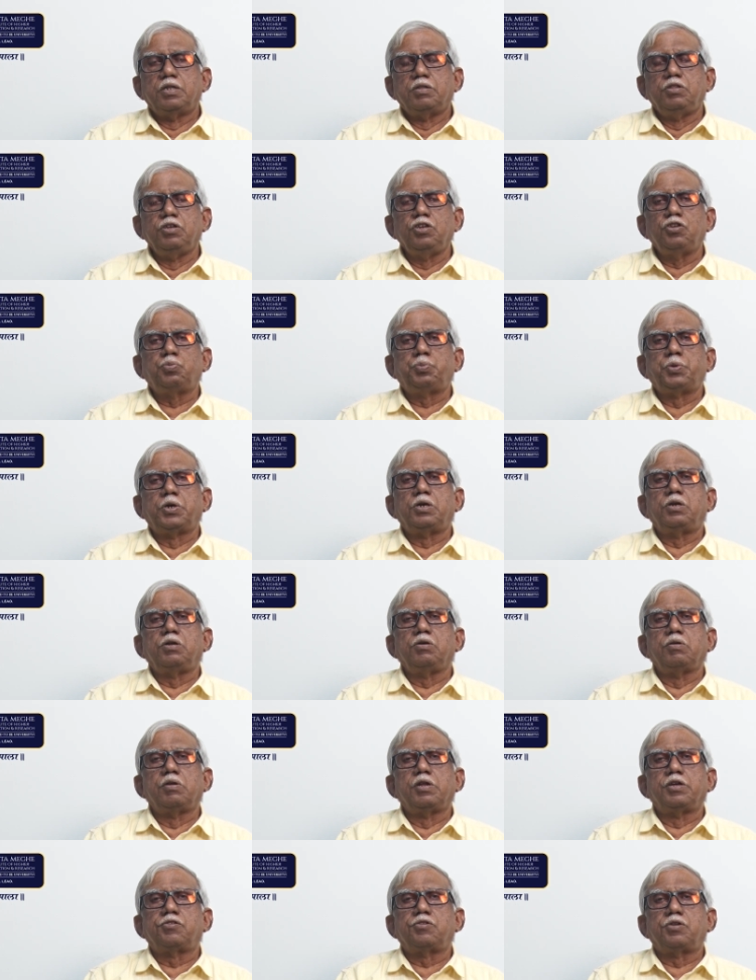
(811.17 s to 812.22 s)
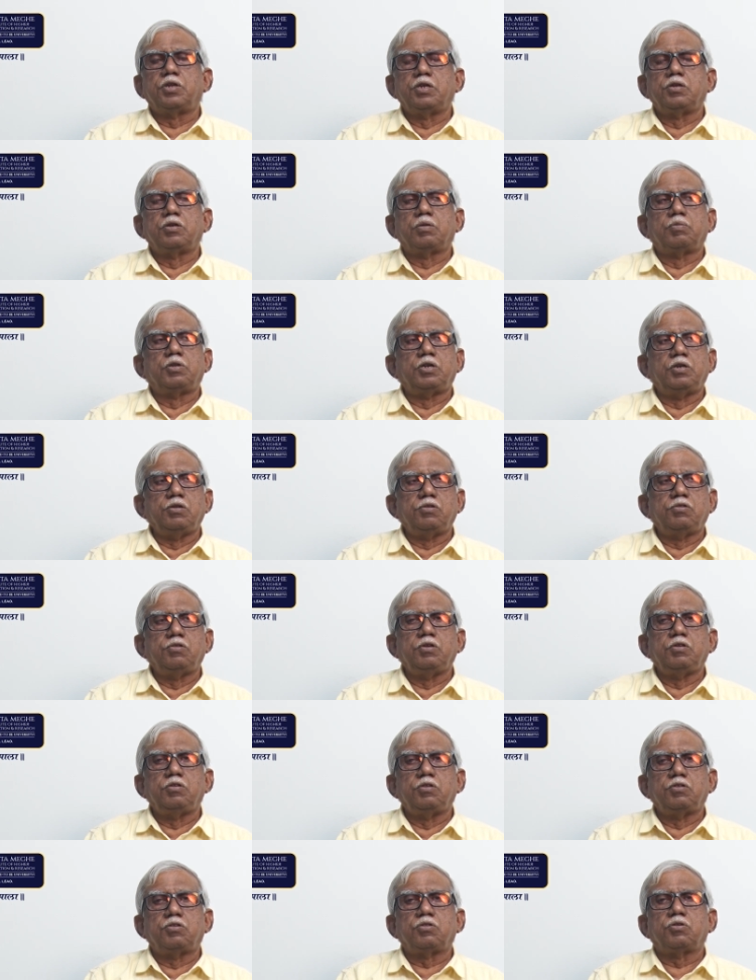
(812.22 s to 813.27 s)
This particular stage of the
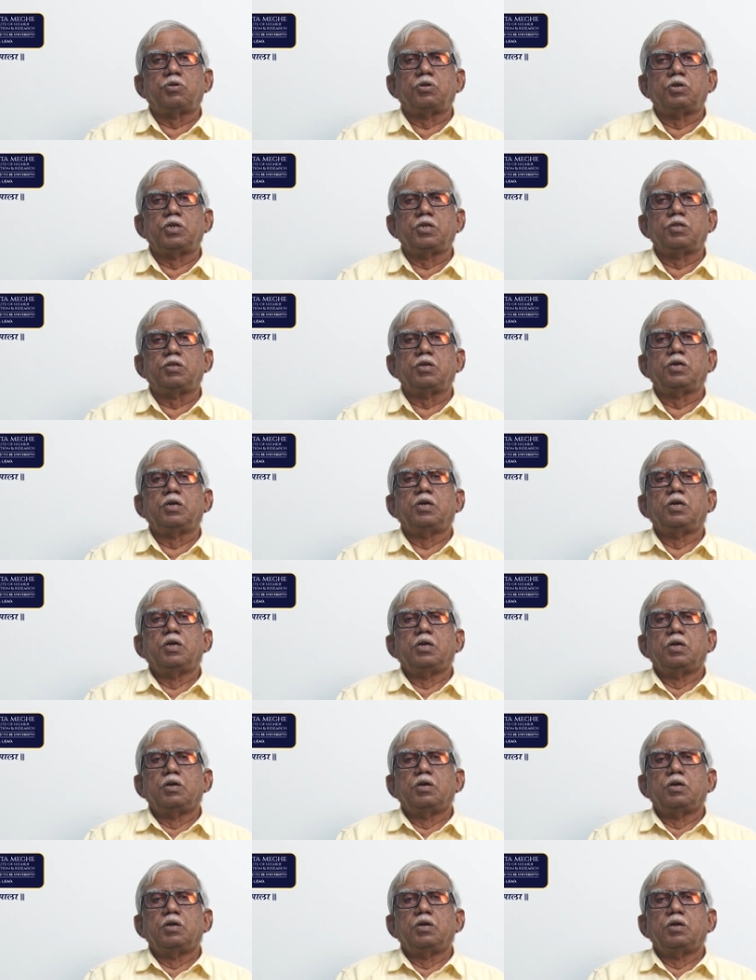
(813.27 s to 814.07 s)
disease is called as a